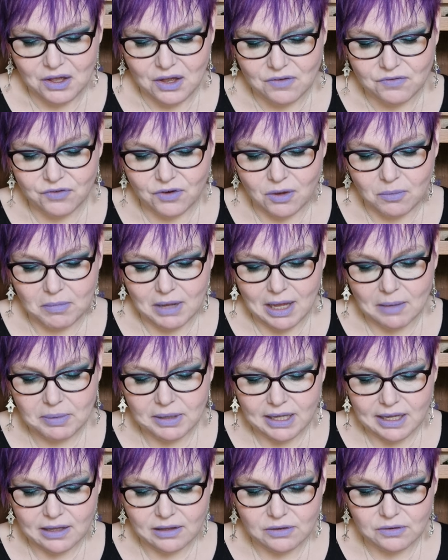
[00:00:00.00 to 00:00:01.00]
From
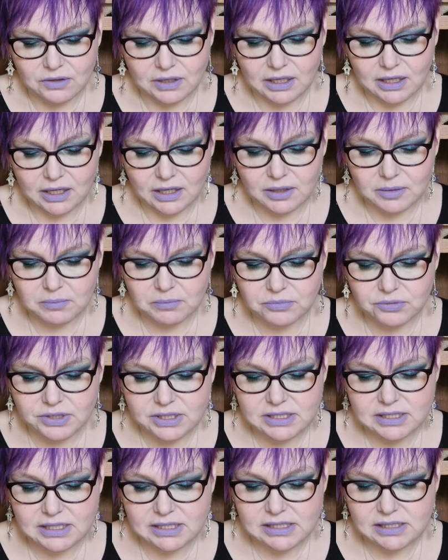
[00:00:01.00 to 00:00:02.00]
Abigail Cunningham,
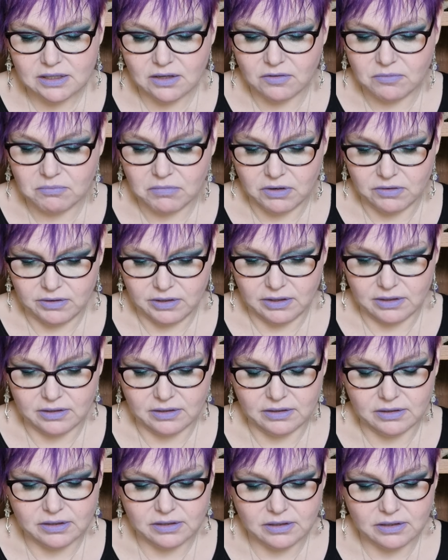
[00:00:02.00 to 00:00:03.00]
Priestess of
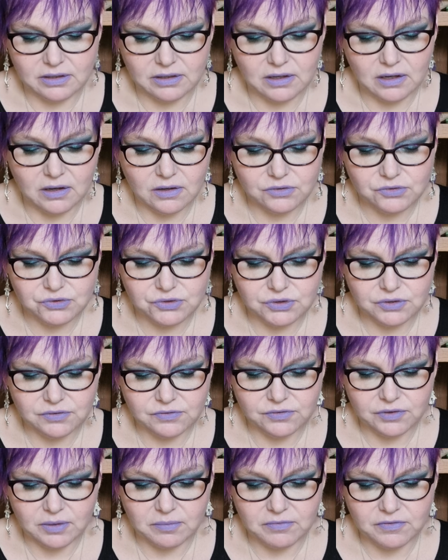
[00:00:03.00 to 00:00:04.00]
Morrigan. Card drawn
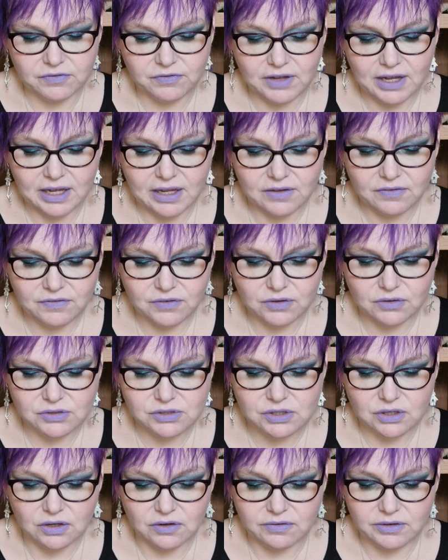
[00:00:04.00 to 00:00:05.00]
from Firefox
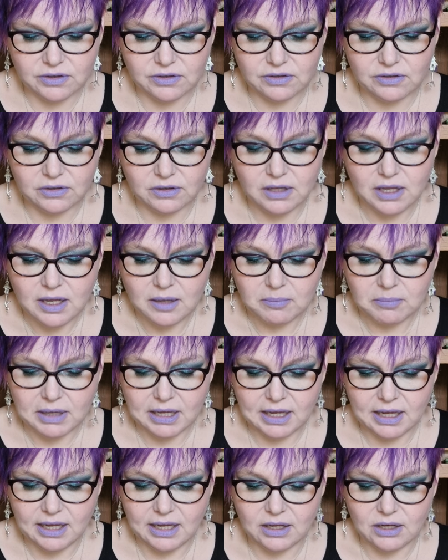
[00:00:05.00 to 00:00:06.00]
Oracle
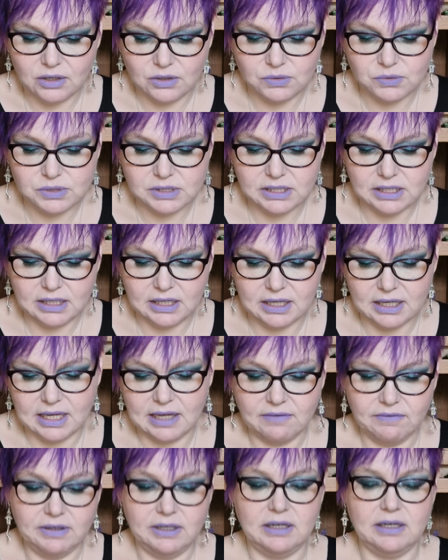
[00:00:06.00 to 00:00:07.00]
by Lucy
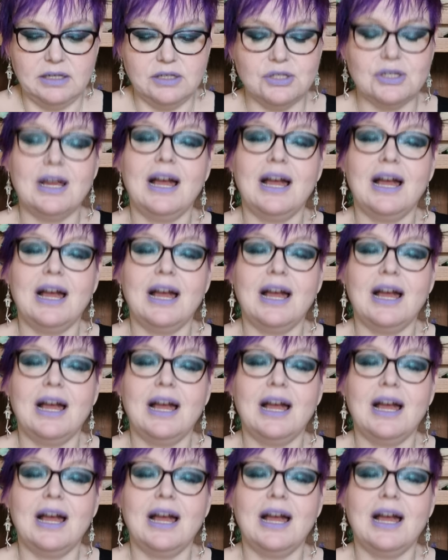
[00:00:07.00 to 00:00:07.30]
Cavendish.